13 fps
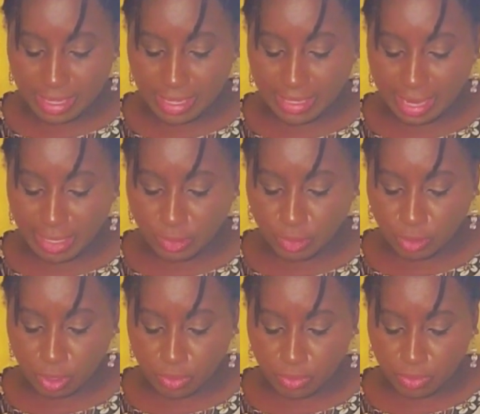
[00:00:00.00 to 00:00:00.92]

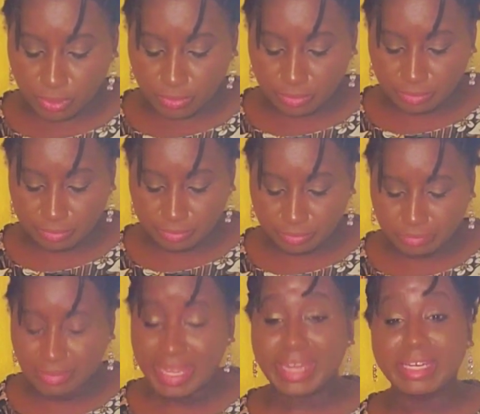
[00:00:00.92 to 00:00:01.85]
electrode,
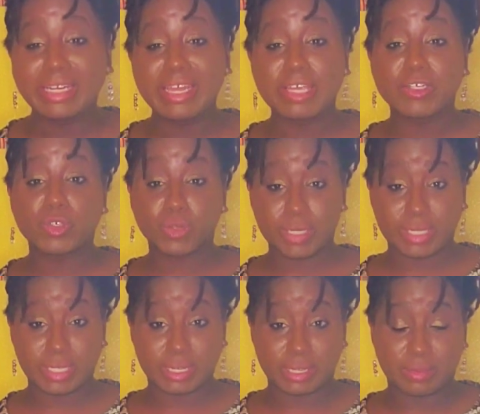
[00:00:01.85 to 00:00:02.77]
and
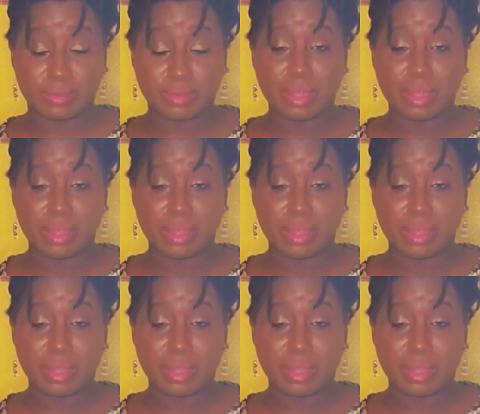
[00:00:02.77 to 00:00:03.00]
electricity.